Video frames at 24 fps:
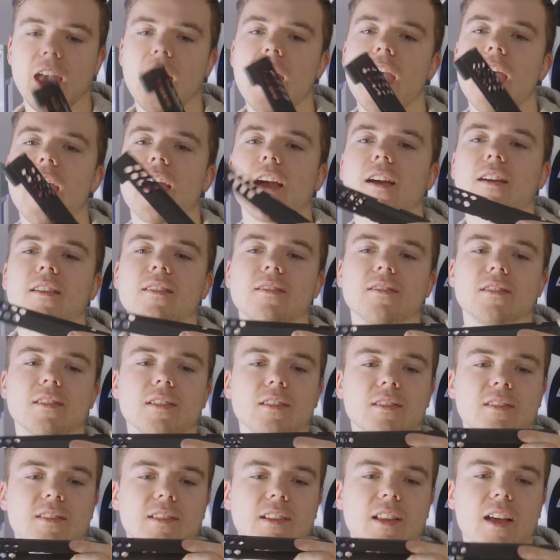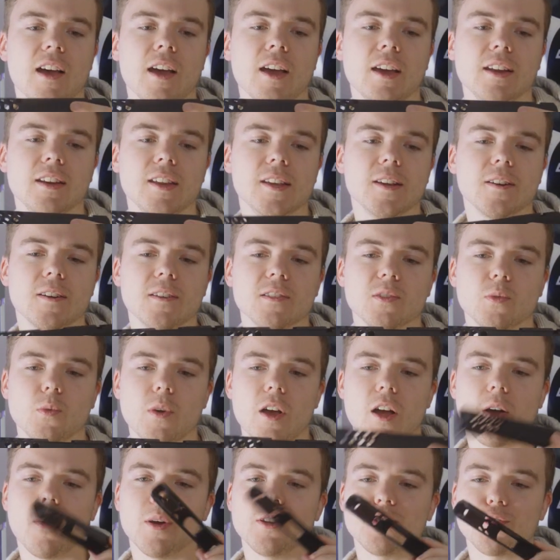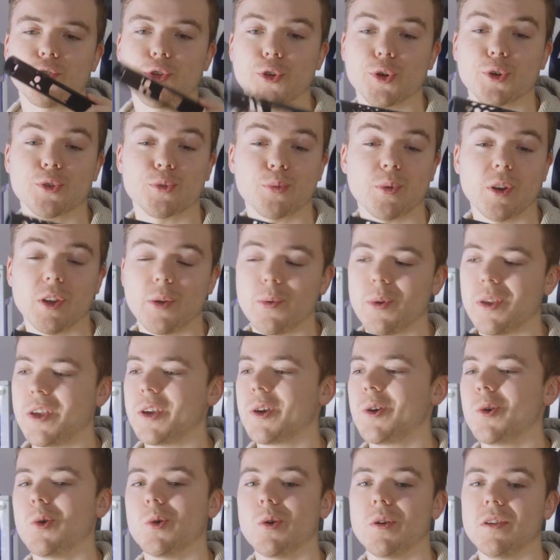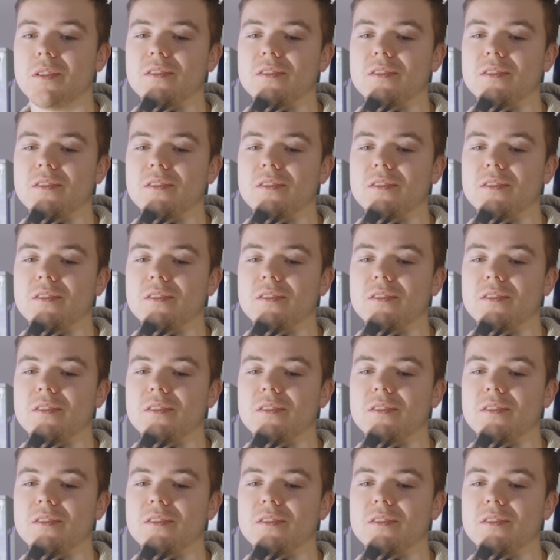hex slide here as well, which looks really, really cool.